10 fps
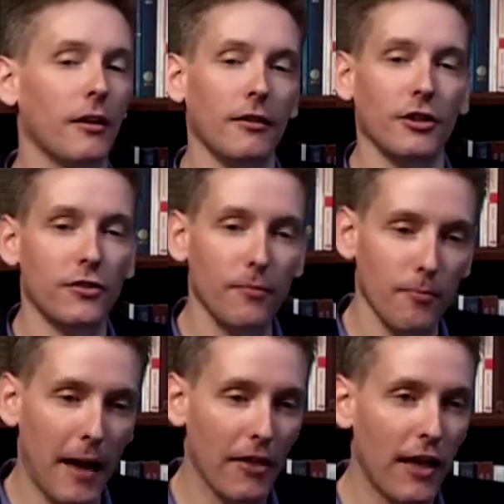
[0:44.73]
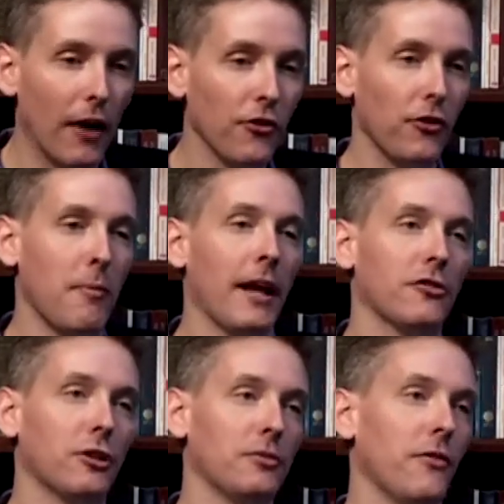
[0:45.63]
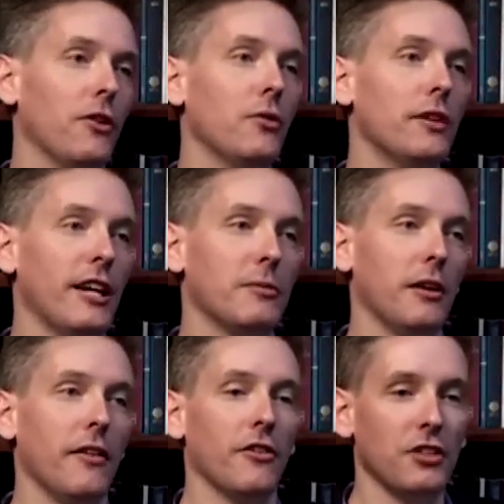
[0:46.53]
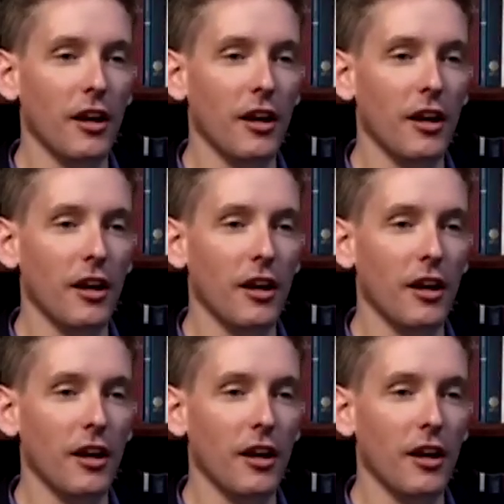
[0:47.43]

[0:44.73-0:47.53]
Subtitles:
there's thousands of manuscripts of the New Testament, and